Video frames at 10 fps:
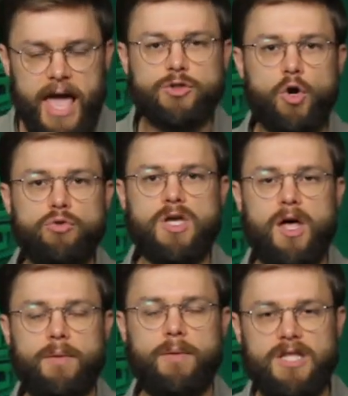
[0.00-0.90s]
And don't tell
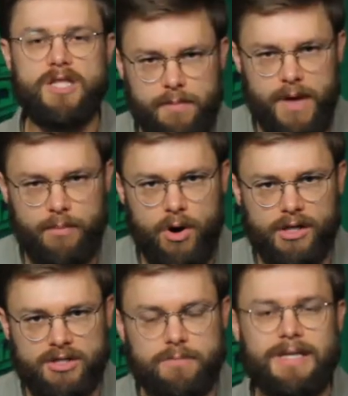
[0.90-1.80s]
me that it's bad
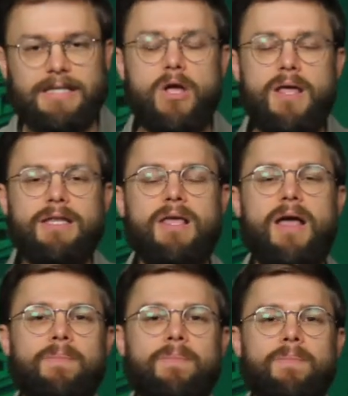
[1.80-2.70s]
policy. But it,
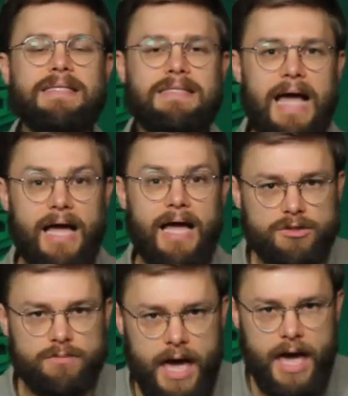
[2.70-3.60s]
it's not
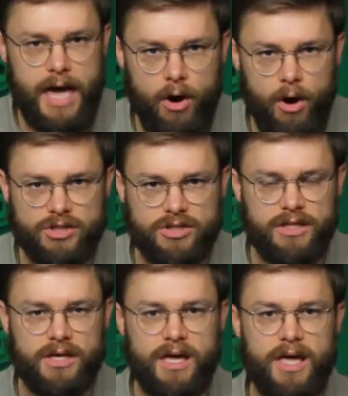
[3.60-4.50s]
just bad
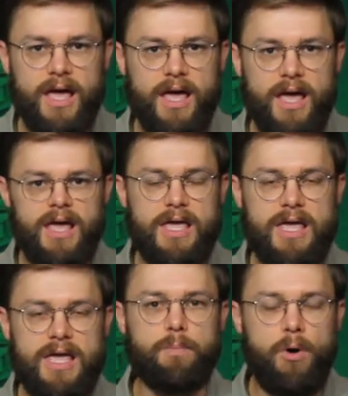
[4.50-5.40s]
policy it
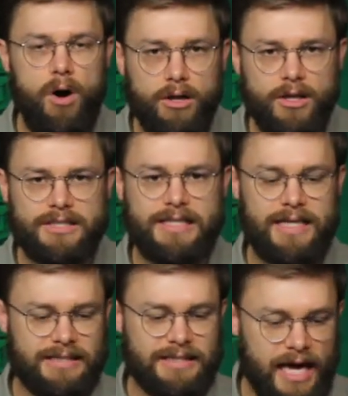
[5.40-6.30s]
is policy
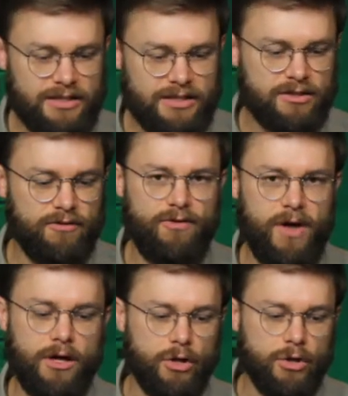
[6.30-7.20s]
that's destined to
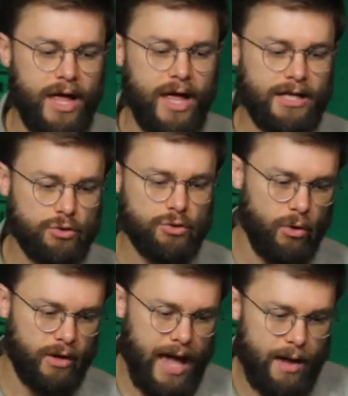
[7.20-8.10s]
fail. Let's
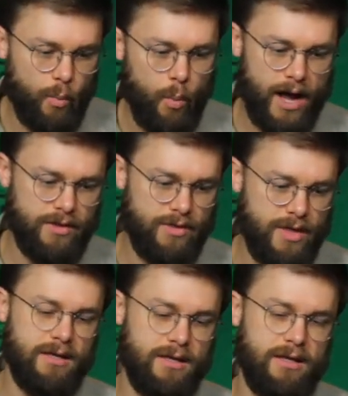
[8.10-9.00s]
look at why
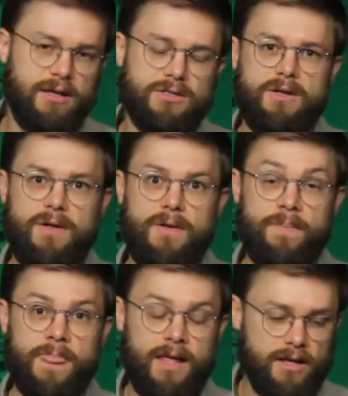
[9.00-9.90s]
that is.
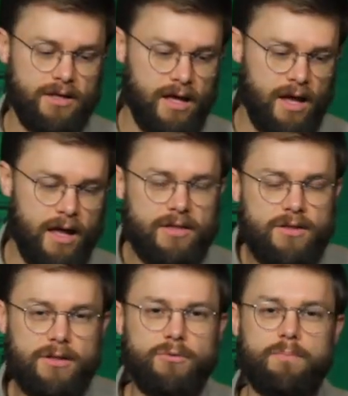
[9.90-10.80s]
Uh, and
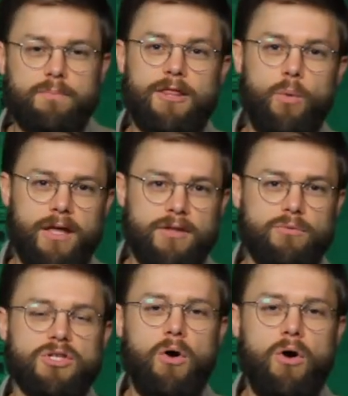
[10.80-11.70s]
there, by the way, there
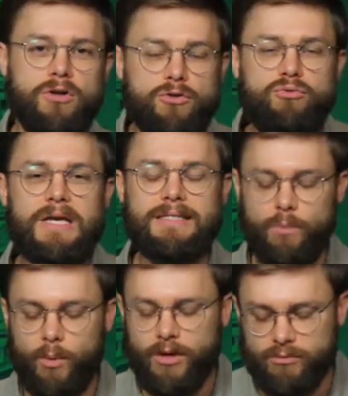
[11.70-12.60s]
was an article. The reason,
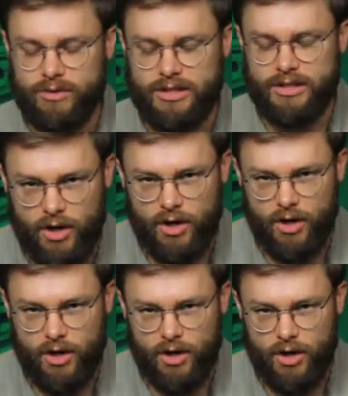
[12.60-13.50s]
one of the reasons I'm talking
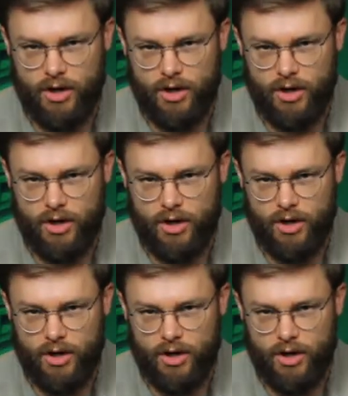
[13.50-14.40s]
about this, it's a live issue in the